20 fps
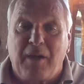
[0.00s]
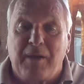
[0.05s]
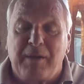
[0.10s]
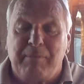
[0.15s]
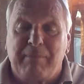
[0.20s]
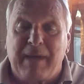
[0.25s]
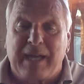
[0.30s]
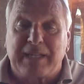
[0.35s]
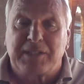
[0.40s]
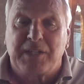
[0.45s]

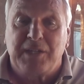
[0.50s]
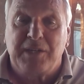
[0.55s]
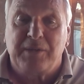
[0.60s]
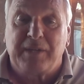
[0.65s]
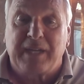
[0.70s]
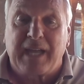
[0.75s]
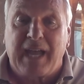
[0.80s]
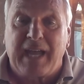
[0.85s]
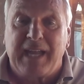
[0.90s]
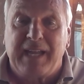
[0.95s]
going back to
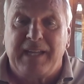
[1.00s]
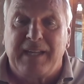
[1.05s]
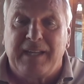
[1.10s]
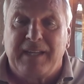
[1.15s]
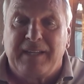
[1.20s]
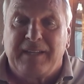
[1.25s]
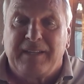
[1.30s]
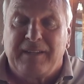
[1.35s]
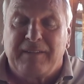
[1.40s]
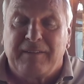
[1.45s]
UK
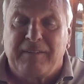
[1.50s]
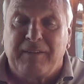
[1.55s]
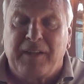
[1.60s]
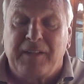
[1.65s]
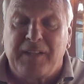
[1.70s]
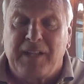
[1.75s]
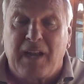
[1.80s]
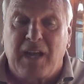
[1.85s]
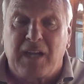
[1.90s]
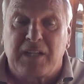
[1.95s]

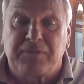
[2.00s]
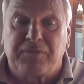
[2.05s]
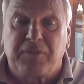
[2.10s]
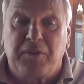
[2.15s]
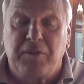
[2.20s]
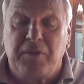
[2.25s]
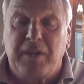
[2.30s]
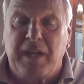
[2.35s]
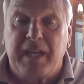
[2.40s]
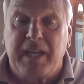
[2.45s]
in the last
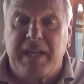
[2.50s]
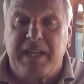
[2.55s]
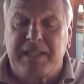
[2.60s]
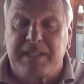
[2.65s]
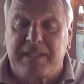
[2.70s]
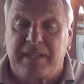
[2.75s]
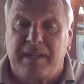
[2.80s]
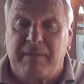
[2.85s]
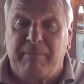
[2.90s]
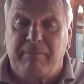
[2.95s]
few
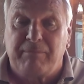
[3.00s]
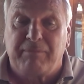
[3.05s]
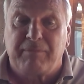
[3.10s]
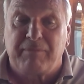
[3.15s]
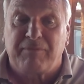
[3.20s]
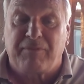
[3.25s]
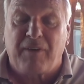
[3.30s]
years, um,